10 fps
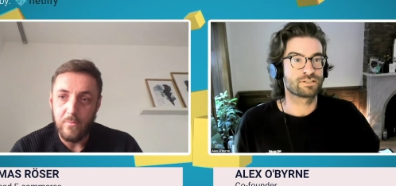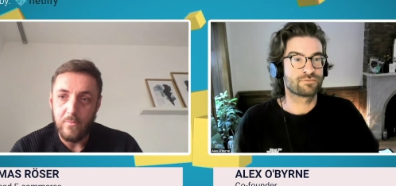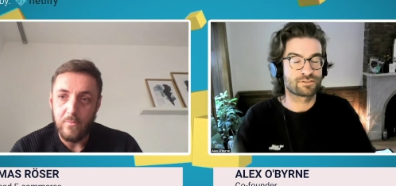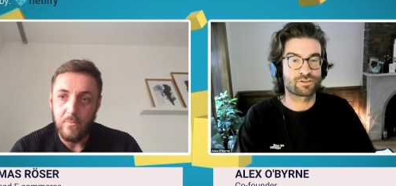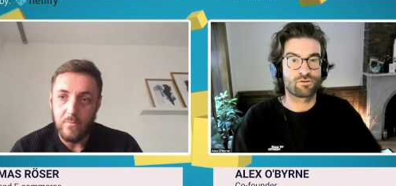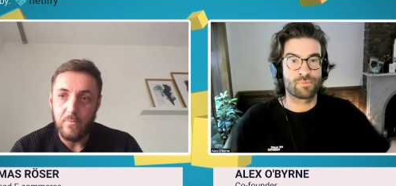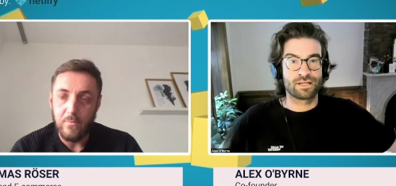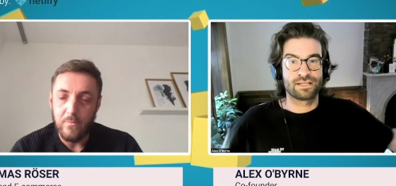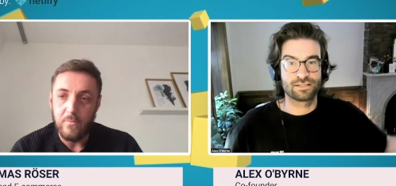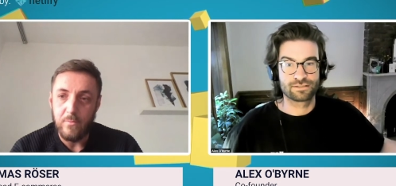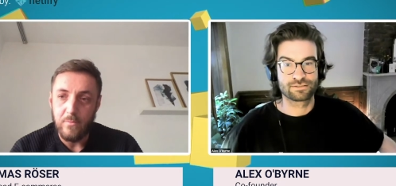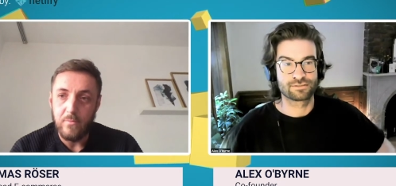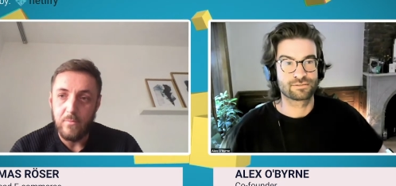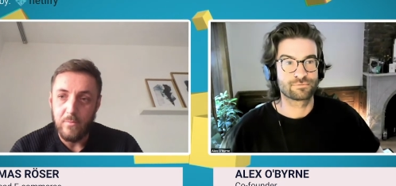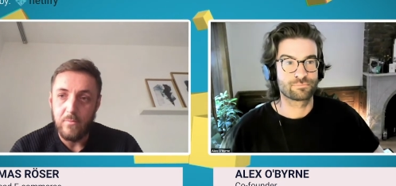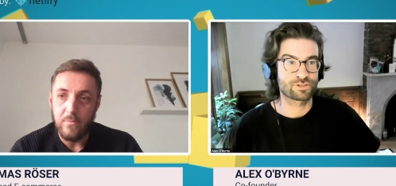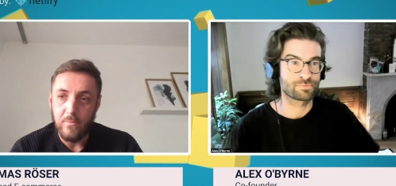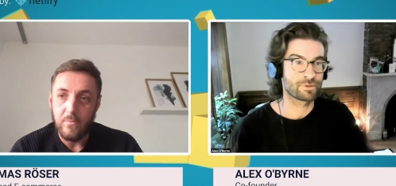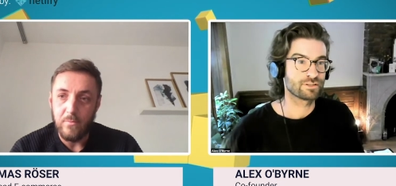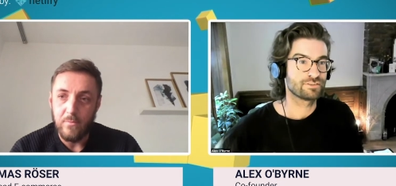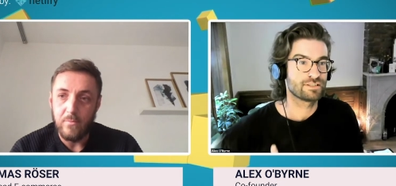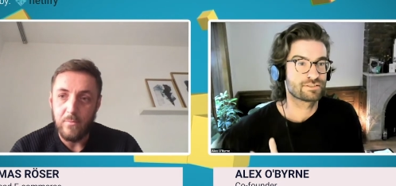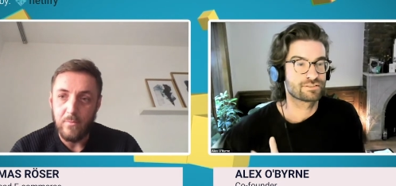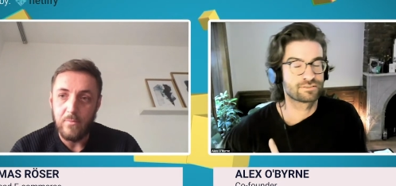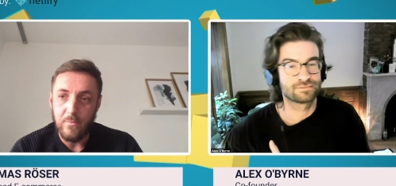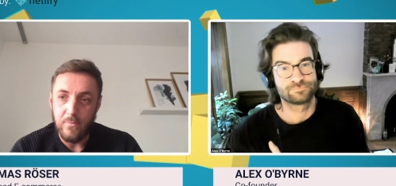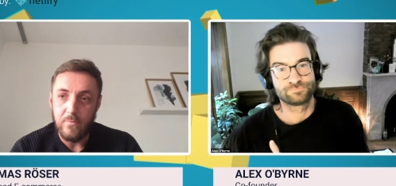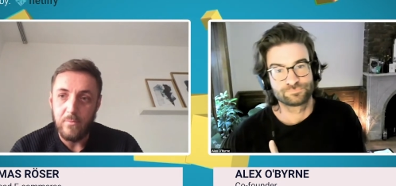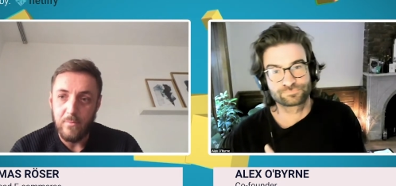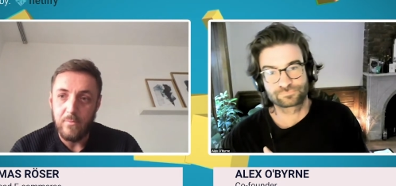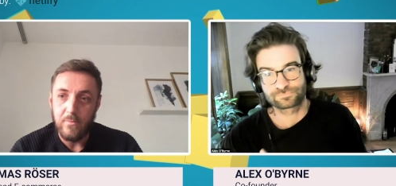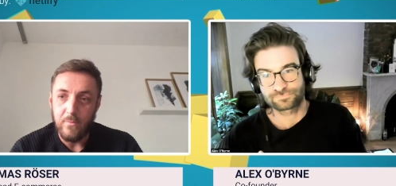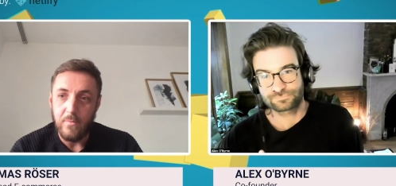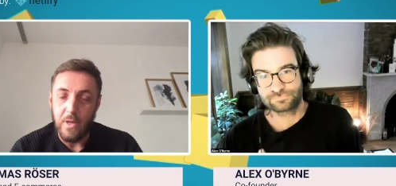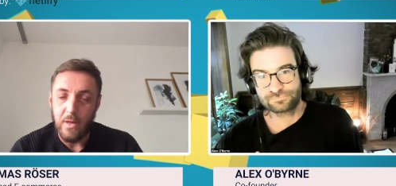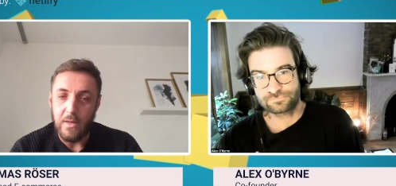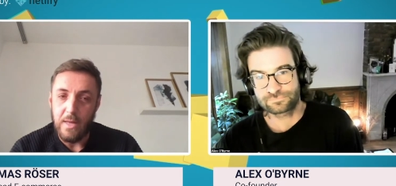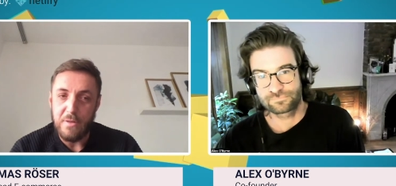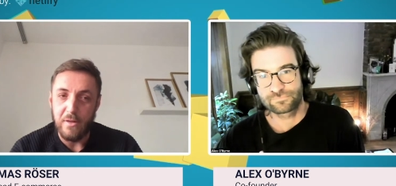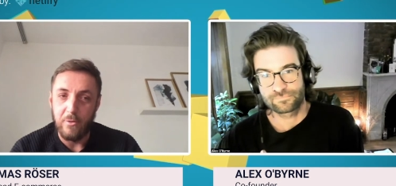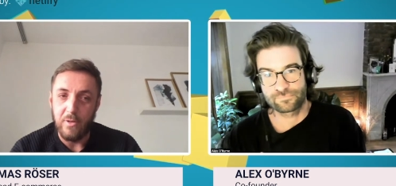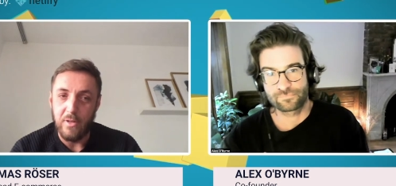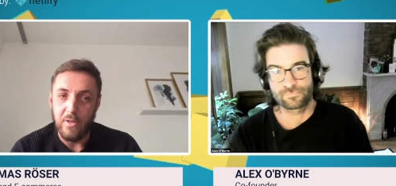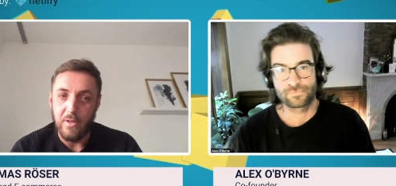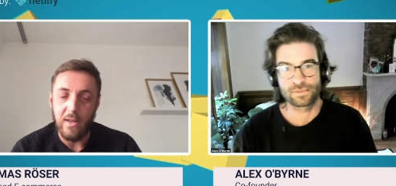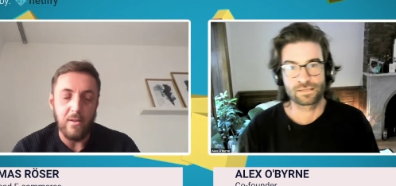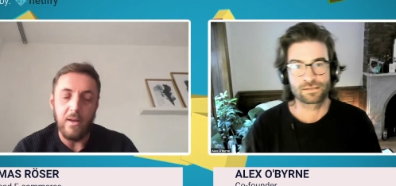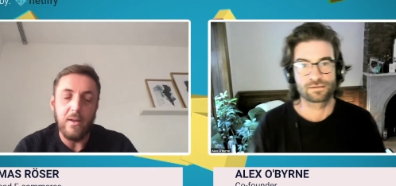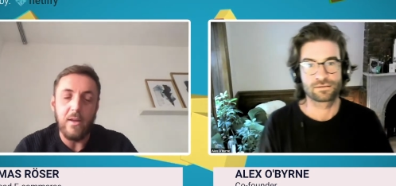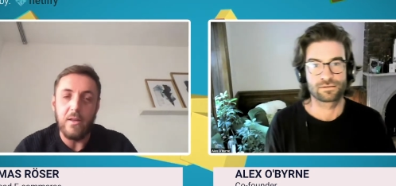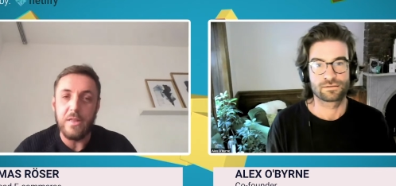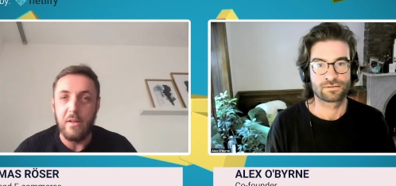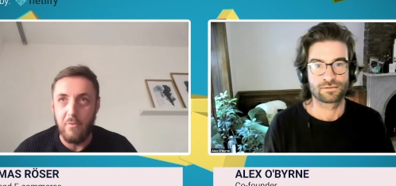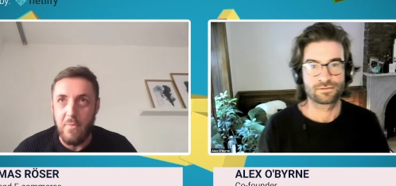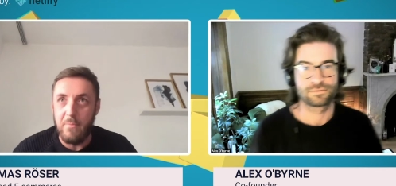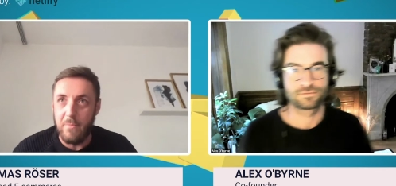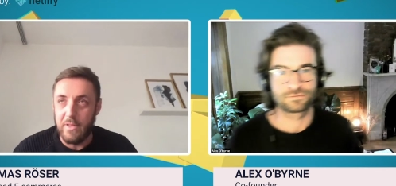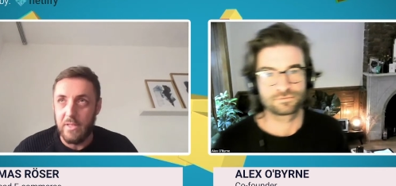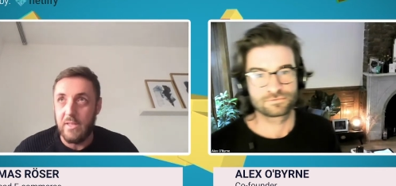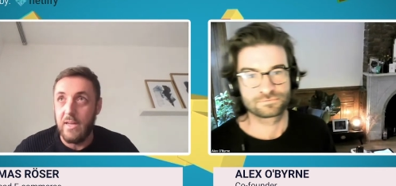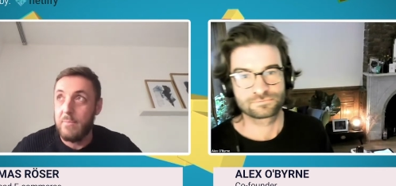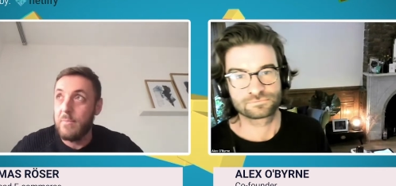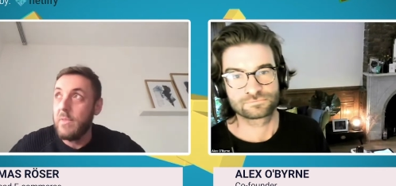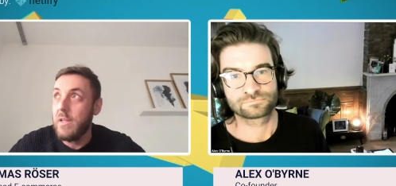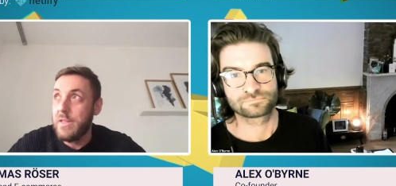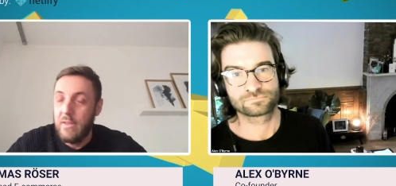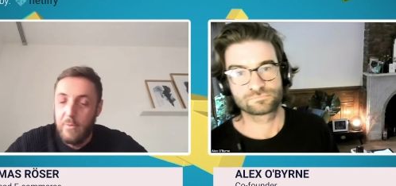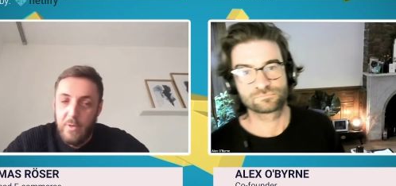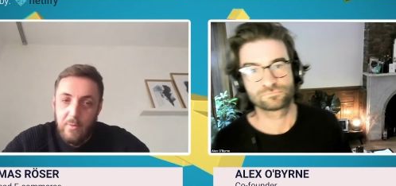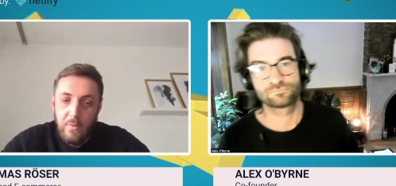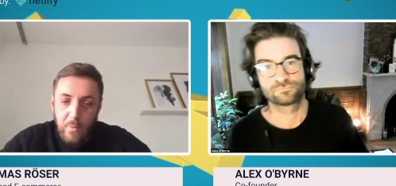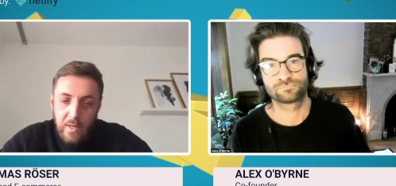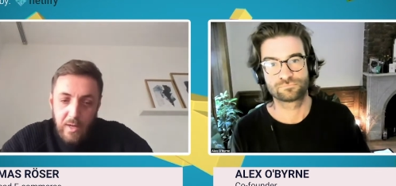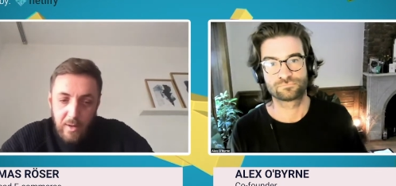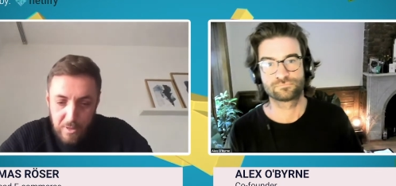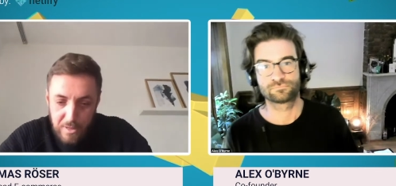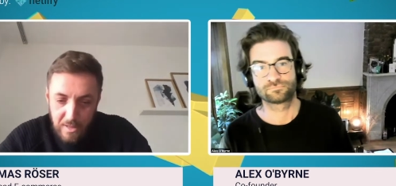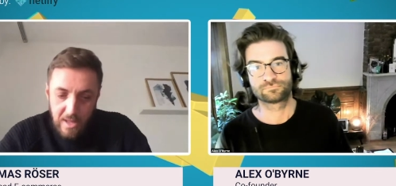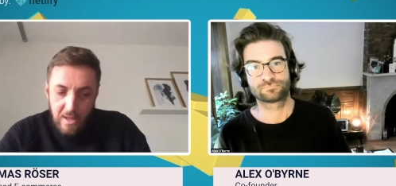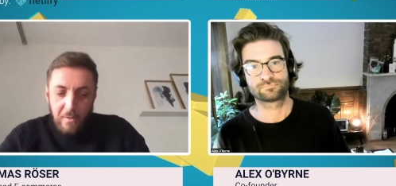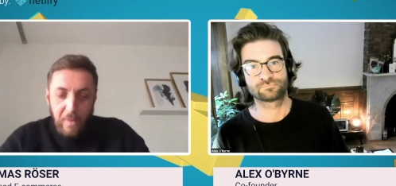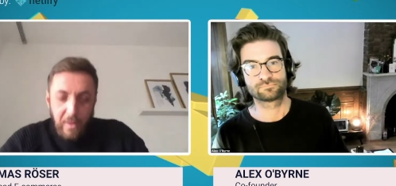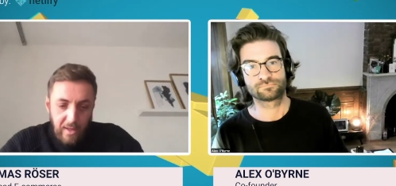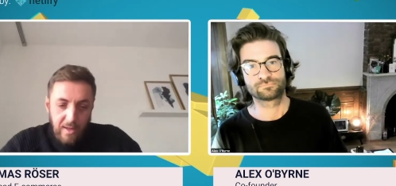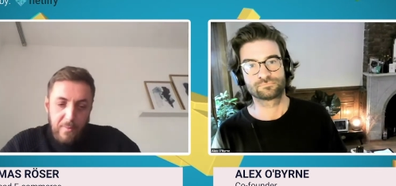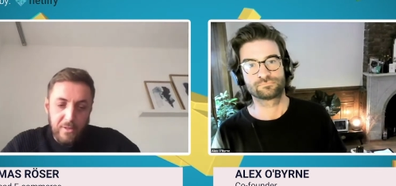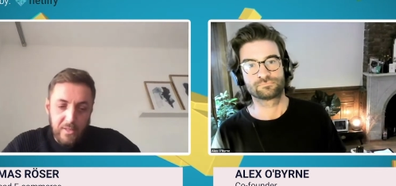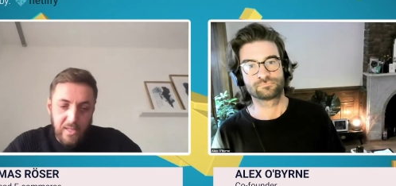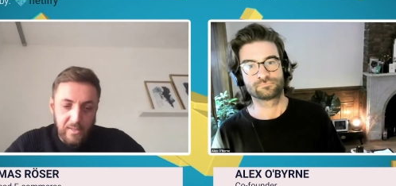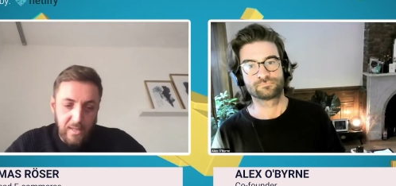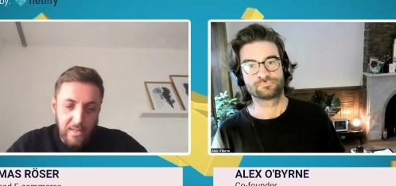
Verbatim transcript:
Speaker 1: there's so many possibilities.
Speaker 2: Yeah, absolutely. I can. I, I, still remember the time last year when when I was thinking about the technical